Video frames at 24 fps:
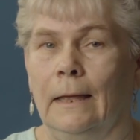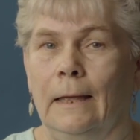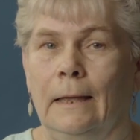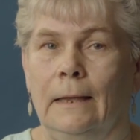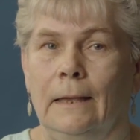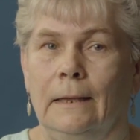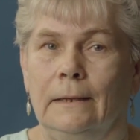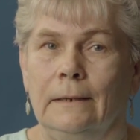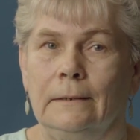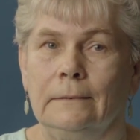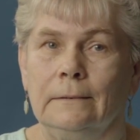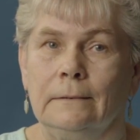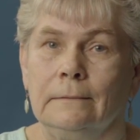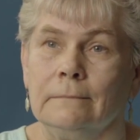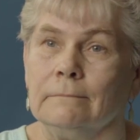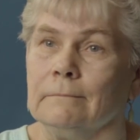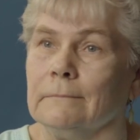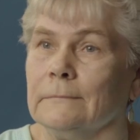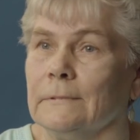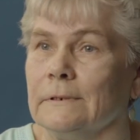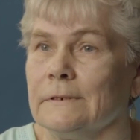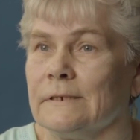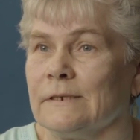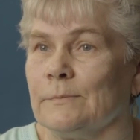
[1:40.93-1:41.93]
and
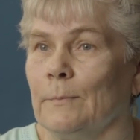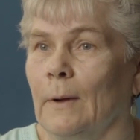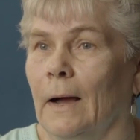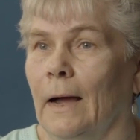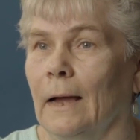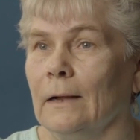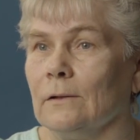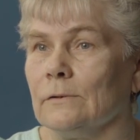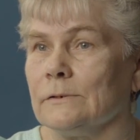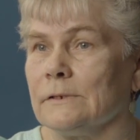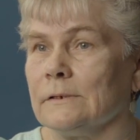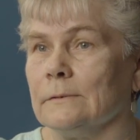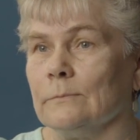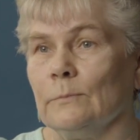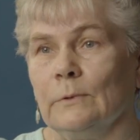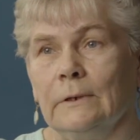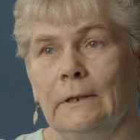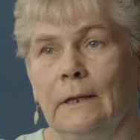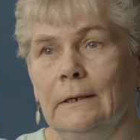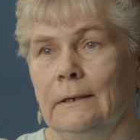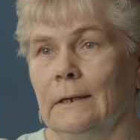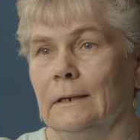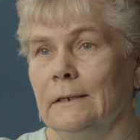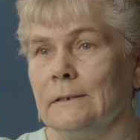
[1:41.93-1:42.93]
the smiles, and
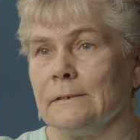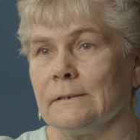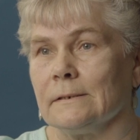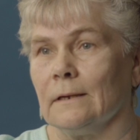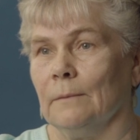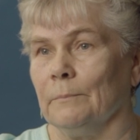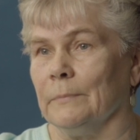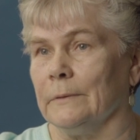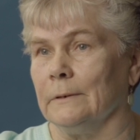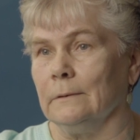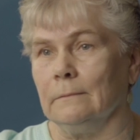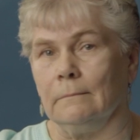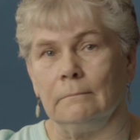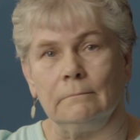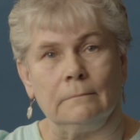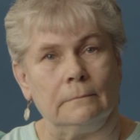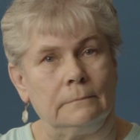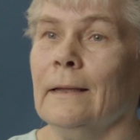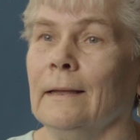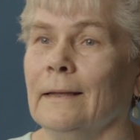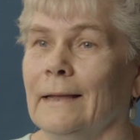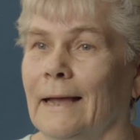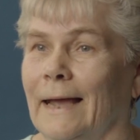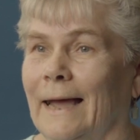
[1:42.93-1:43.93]
when they need something,
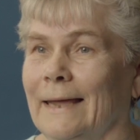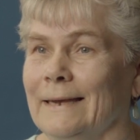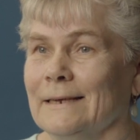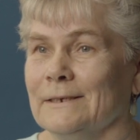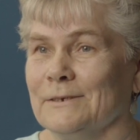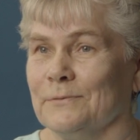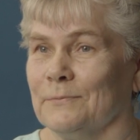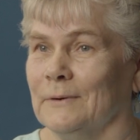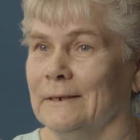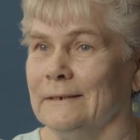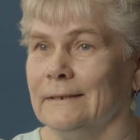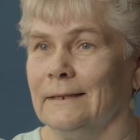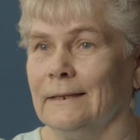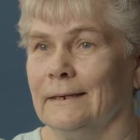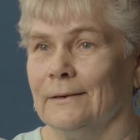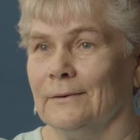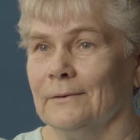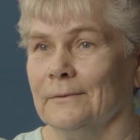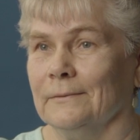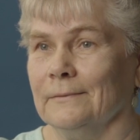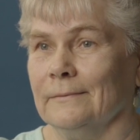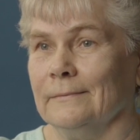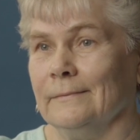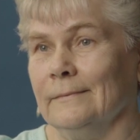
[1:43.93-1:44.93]
Anna's right
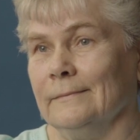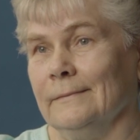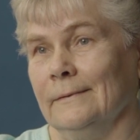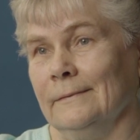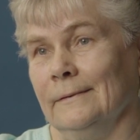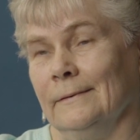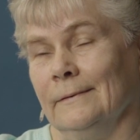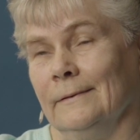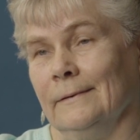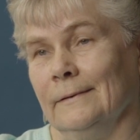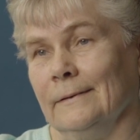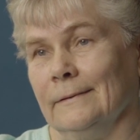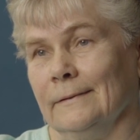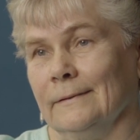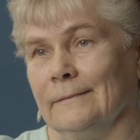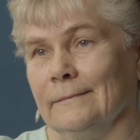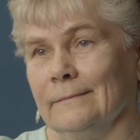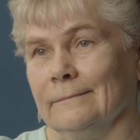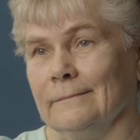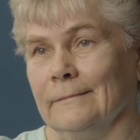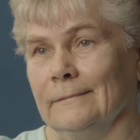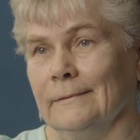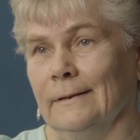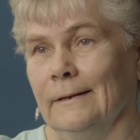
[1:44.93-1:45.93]
there.
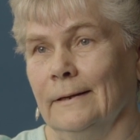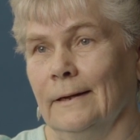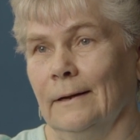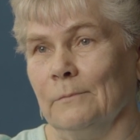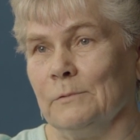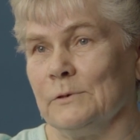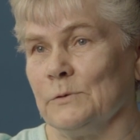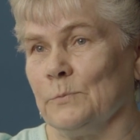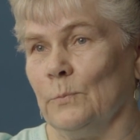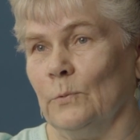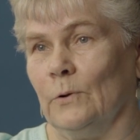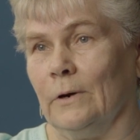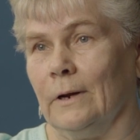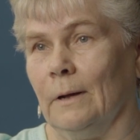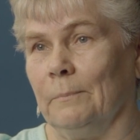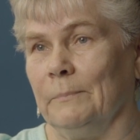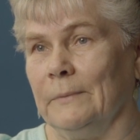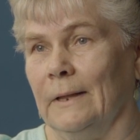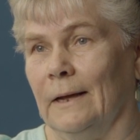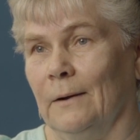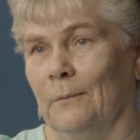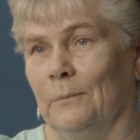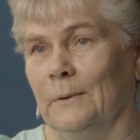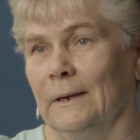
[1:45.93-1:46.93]
I was brought
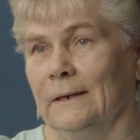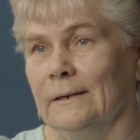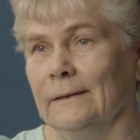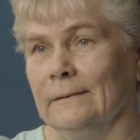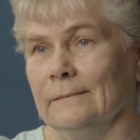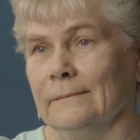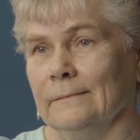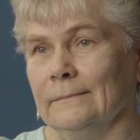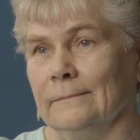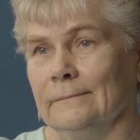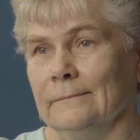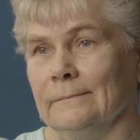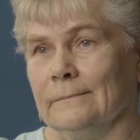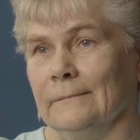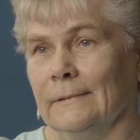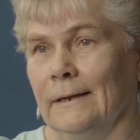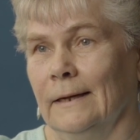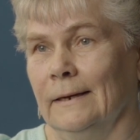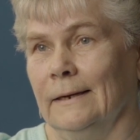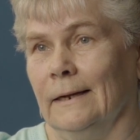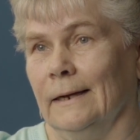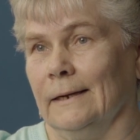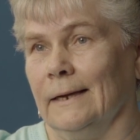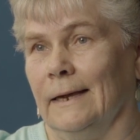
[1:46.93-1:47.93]
up that way,
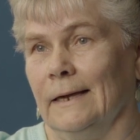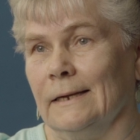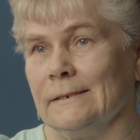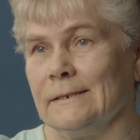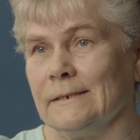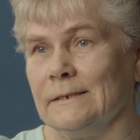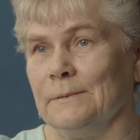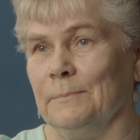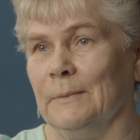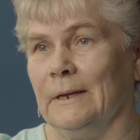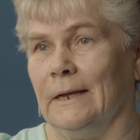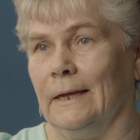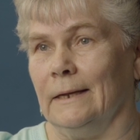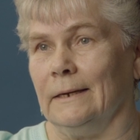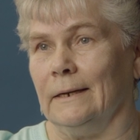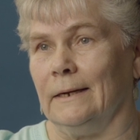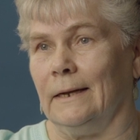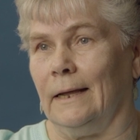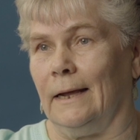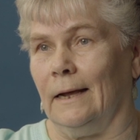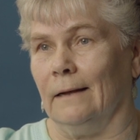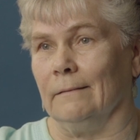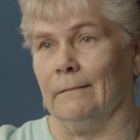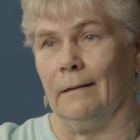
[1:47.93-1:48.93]
and I can't seem to get
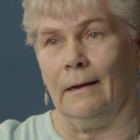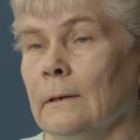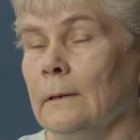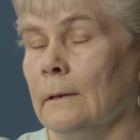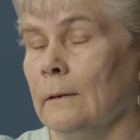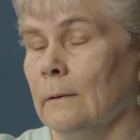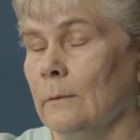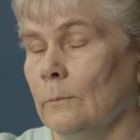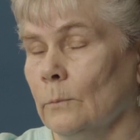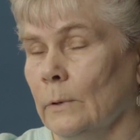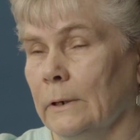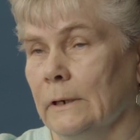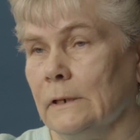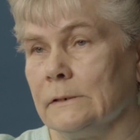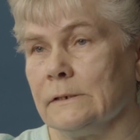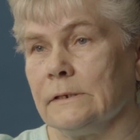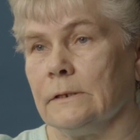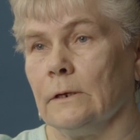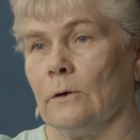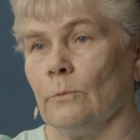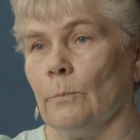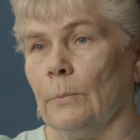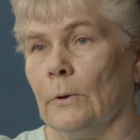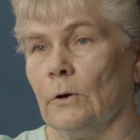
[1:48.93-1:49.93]
it out. When
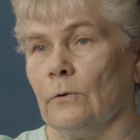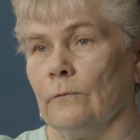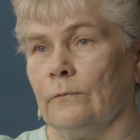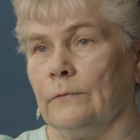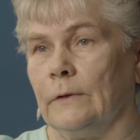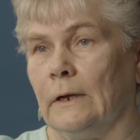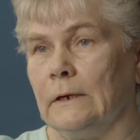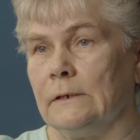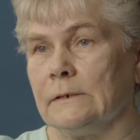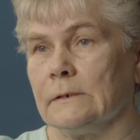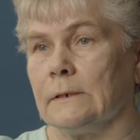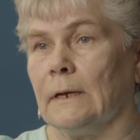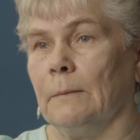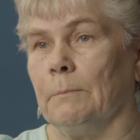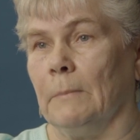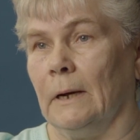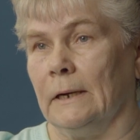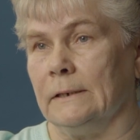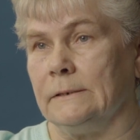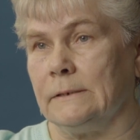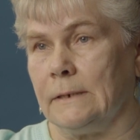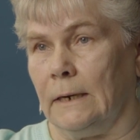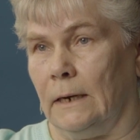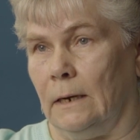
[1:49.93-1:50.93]
it's their birthdays at
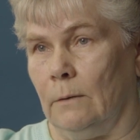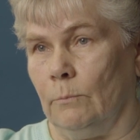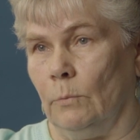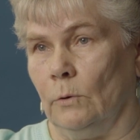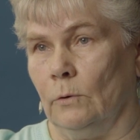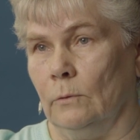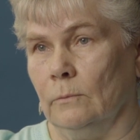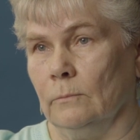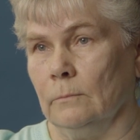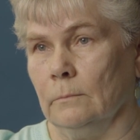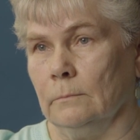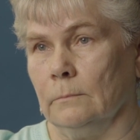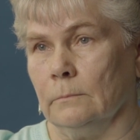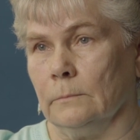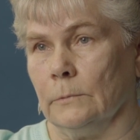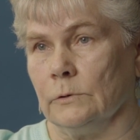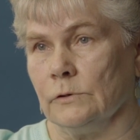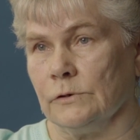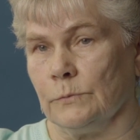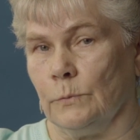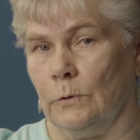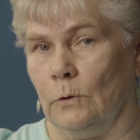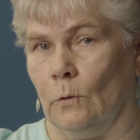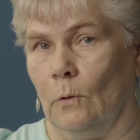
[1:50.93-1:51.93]
my table,
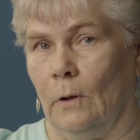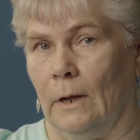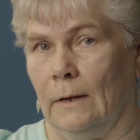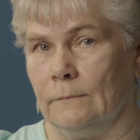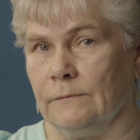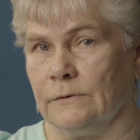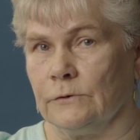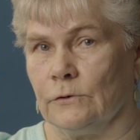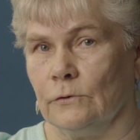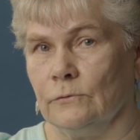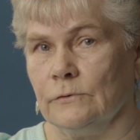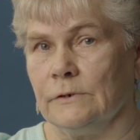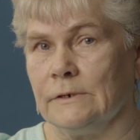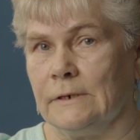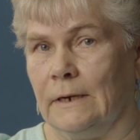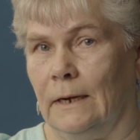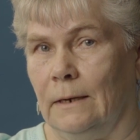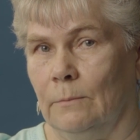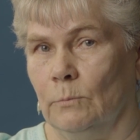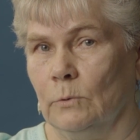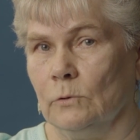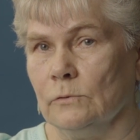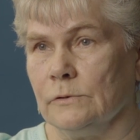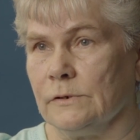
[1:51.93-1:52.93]
because we all have certain
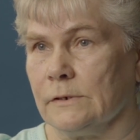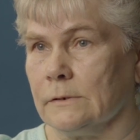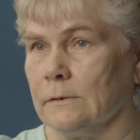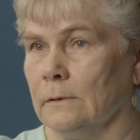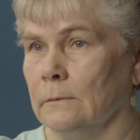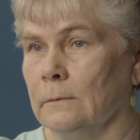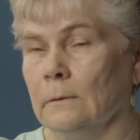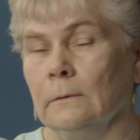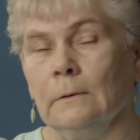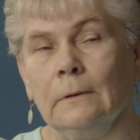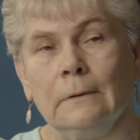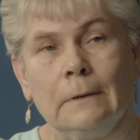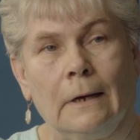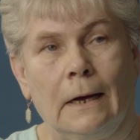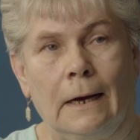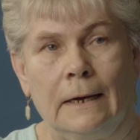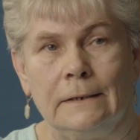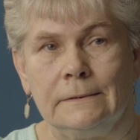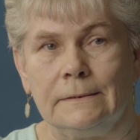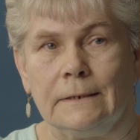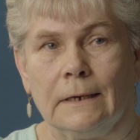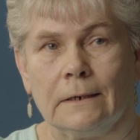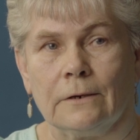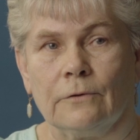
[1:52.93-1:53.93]
tables,
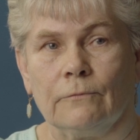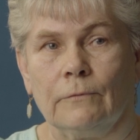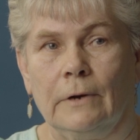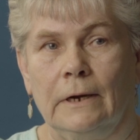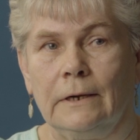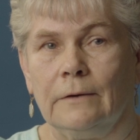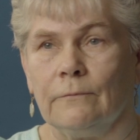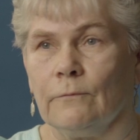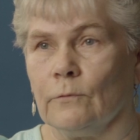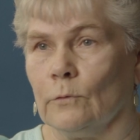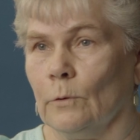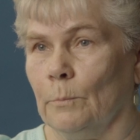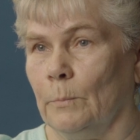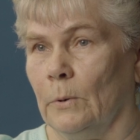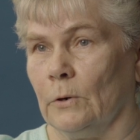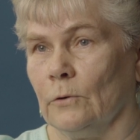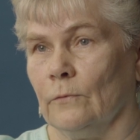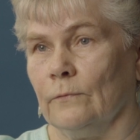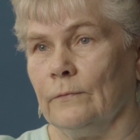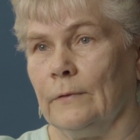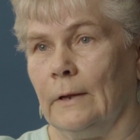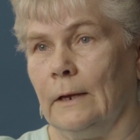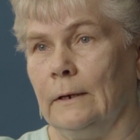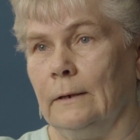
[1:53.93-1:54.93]
I decorate it for a
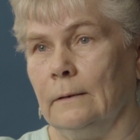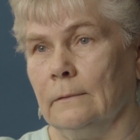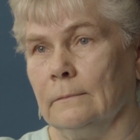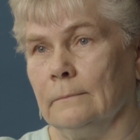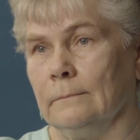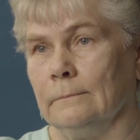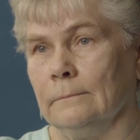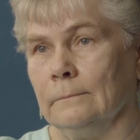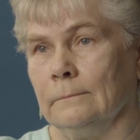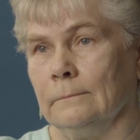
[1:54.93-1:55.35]
birthday,